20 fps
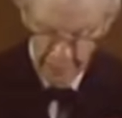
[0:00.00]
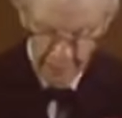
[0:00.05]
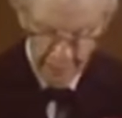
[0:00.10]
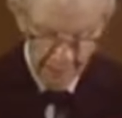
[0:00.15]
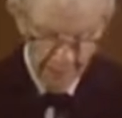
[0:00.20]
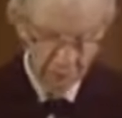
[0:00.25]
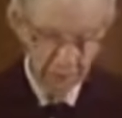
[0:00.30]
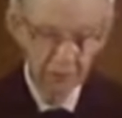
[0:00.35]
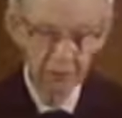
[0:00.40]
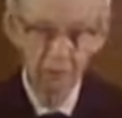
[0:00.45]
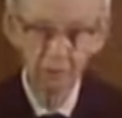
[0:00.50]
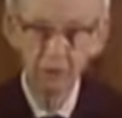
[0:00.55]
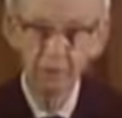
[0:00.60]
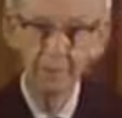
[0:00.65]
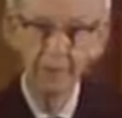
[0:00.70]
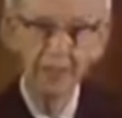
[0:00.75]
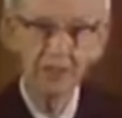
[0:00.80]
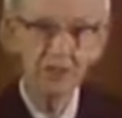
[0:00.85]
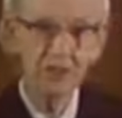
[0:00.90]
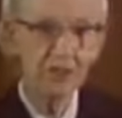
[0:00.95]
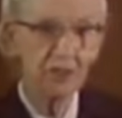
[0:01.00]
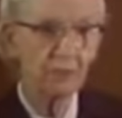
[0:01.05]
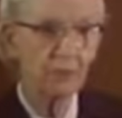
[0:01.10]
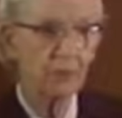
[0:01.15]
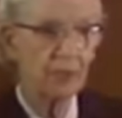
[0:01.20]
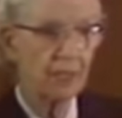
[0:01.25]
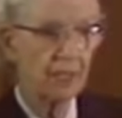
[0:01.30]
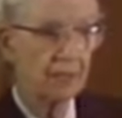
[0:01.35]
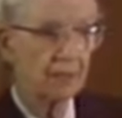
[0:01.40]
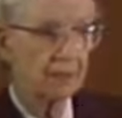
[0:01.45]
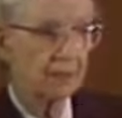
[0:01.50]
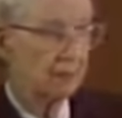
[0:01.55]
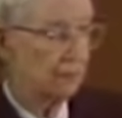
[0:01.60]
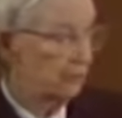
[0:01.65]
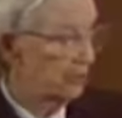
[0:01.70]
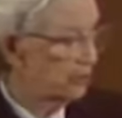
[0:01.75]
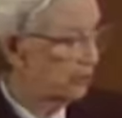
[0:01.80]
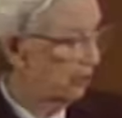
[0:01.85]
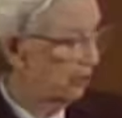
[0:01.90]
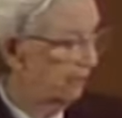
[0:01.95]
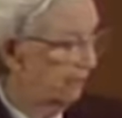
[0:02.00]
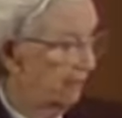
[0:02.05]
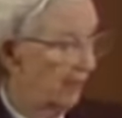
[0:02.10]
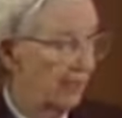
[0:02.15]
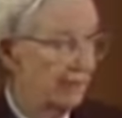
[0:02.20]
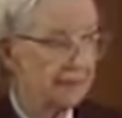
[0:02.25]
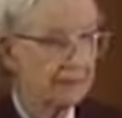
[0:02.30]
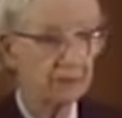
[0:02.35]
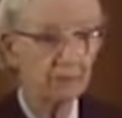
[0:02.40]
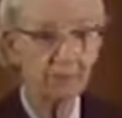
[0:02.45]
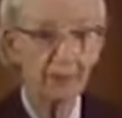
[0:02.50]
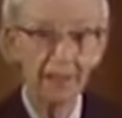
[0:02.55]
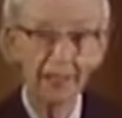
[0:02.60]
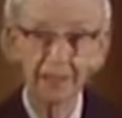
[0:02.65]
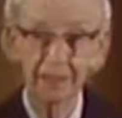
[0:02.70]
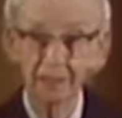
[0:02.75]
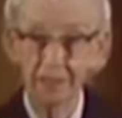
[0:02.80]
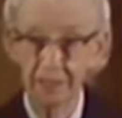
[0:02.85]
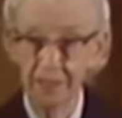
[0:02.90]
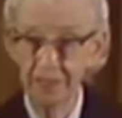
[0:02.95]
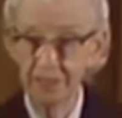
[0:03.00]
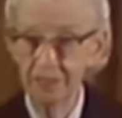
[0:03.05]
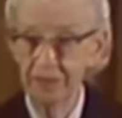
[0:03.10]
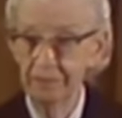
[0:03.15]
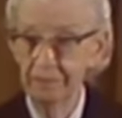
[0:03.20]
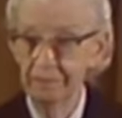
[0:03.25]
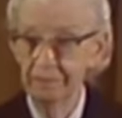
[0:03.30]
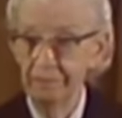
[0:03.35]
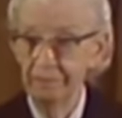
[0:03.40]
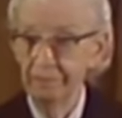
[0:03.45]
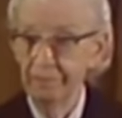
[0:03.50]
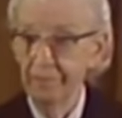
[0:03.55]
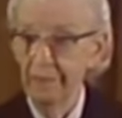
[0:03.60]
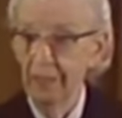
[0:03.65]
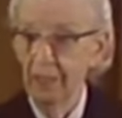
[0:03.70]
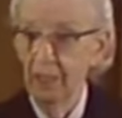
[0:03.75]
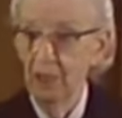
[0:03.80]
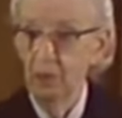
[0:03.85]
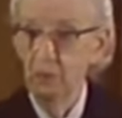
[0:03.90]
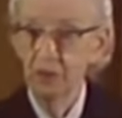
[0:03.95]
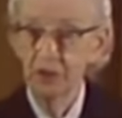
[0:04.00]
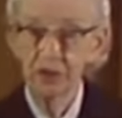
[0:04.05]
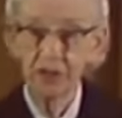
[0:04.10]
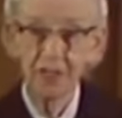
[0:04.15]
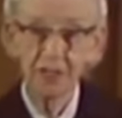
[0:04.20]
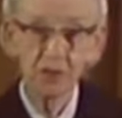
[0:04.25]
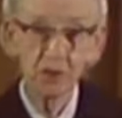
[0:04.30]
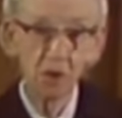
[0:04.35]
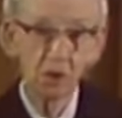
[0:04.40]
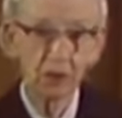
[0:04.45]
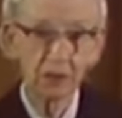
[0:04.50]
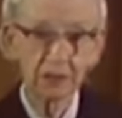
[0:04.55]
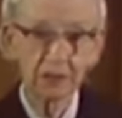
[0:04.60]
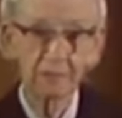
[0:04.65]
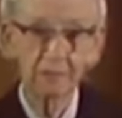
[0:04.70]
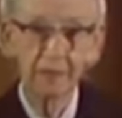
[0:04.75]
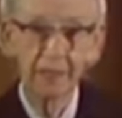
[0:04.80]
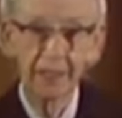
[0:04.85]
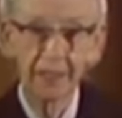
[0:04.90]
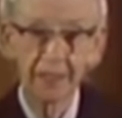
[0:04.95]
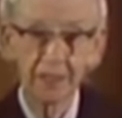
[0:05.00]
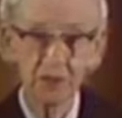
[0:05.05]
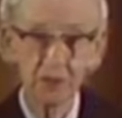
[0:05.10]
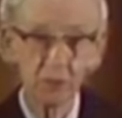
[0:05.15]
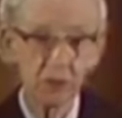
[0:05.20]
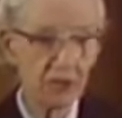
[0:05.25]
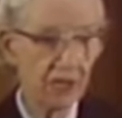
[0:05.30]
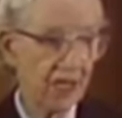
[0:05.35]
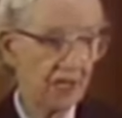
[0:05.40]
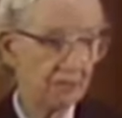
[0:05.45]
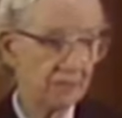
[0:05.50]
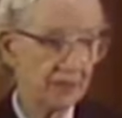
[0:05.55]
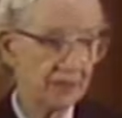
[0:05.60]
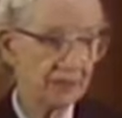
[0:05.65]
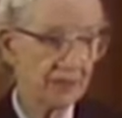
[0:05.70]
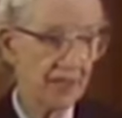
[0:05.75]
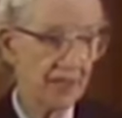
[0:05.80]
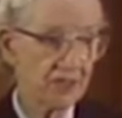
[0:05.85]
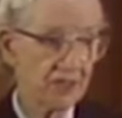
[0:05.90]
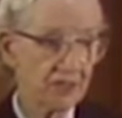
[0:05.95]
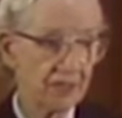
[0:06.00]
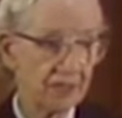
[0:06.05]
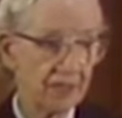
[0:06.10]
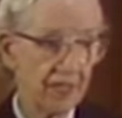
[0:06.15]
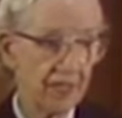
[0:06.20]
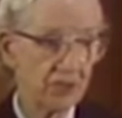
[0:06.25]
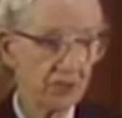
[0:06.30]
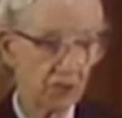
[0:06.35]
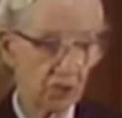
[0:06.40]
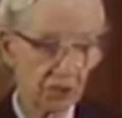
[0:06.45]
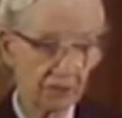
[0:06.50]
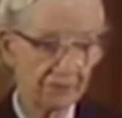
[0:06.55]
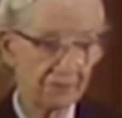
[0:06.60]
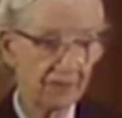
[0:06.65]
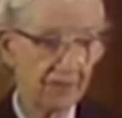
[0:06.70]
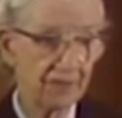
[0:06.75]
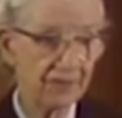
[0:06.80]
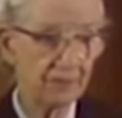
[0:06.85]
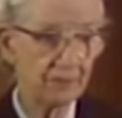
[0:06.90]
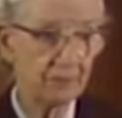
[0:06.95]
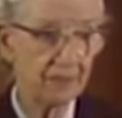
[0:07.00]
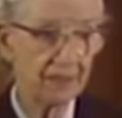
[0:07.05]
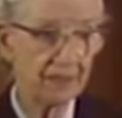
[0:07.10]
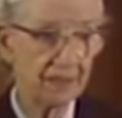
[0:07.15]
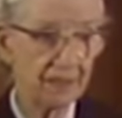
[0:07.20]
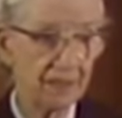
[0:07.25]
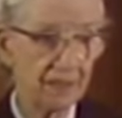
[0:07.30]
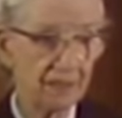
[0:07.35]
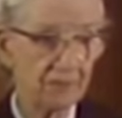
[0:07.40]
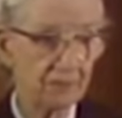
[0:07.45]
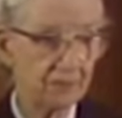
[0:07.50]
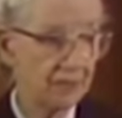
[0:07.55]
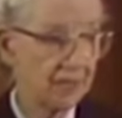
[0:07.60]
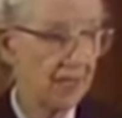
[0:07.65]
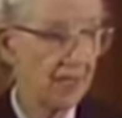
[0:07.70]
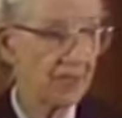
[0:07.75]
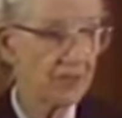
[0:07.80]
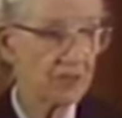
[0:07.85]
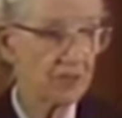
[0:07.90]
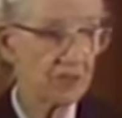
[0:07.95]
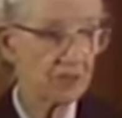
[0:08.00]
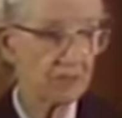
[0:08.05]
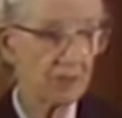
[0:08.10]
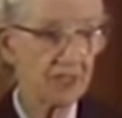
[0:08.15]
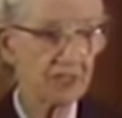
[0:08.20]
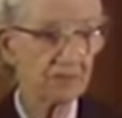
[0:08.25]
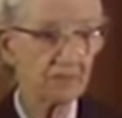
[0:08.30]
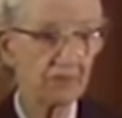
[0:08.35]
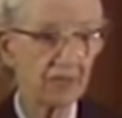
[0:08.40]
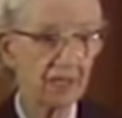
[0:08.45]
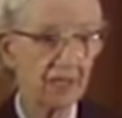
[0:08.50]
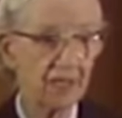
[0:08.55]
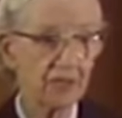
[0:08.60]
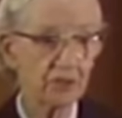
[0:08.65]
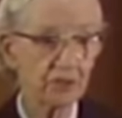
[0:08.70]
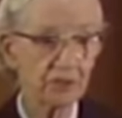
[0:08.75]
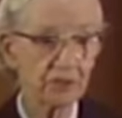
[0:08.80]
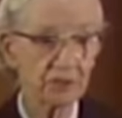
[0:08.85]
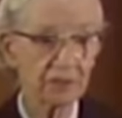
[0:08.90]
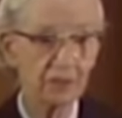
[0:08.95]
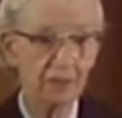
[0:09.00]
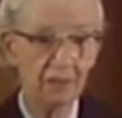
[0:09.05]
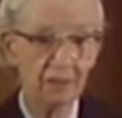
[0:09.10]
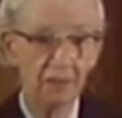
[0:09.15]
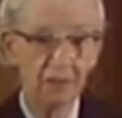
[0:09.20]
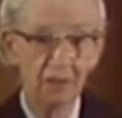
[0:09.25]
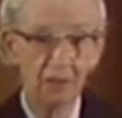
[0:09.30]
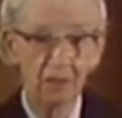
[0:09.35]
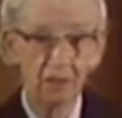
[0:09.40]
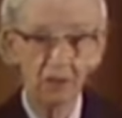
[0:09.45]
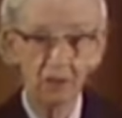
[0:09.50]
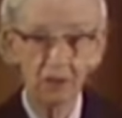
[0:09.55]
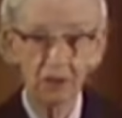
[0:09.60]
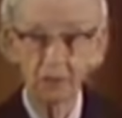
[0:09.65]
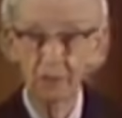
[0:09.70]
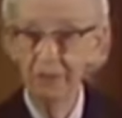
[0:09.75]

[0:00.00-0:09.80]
Every 3 months, they put out a certified compiler list, which lists all compilers which have been tested and certified to meet the ANSI specifications, all the